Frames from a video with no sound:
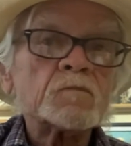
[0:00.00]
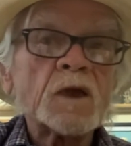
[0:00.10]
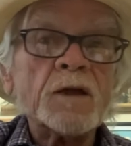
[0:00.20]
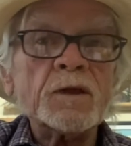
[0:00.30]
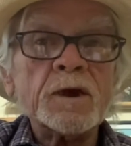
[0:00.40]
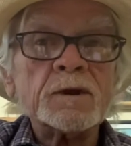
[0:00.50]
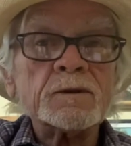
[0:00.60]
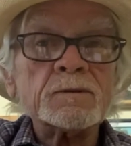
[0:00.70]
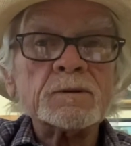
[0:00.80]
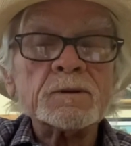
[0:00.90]
and then
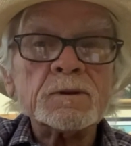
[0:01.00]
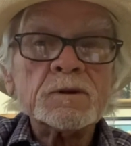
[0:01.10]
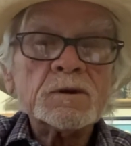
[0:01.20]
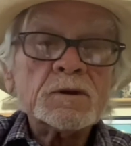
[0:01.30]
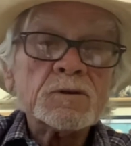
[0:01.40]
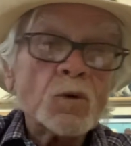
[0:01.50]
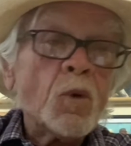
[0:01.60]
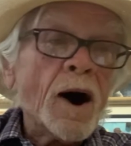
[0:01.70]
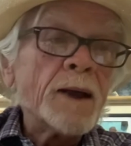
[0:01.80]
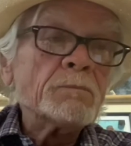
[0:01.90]
the
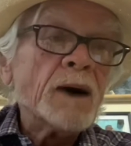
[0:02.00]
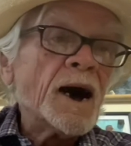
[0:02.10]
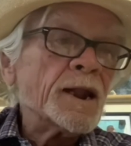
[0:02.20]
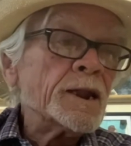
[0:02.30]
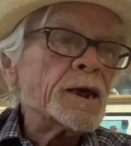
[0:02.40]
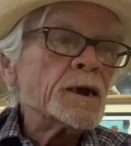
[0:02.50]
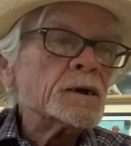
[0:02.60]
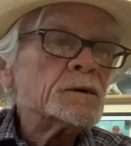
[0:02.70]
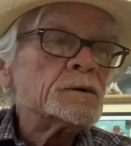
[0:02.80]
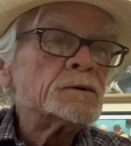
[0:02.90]
white binding.
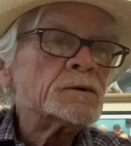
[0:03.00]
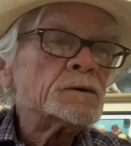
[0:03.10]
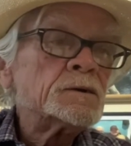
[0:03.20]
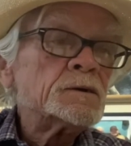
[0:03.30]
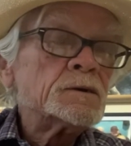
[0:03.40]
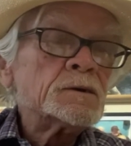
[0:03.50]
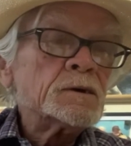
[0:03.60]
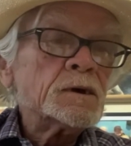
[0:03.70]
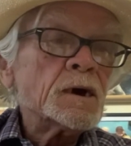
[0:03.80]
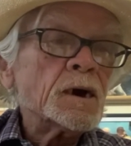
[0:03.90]

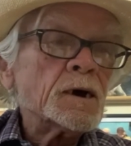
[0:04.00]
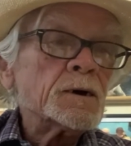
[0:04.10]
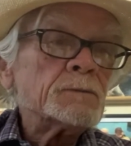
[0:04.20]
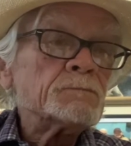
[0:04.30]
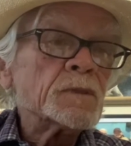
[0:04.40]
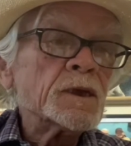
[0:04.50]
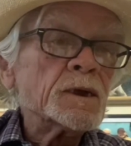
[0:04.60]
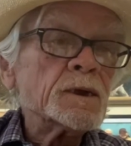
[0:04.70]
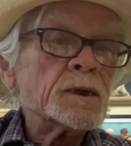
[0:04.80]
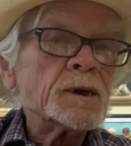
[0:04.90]
Um,
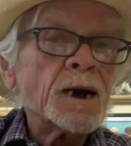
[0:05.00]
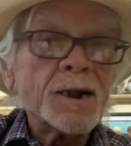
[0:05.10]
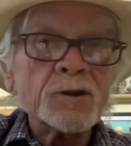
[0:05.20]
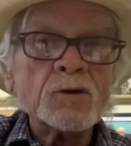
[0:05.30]
I do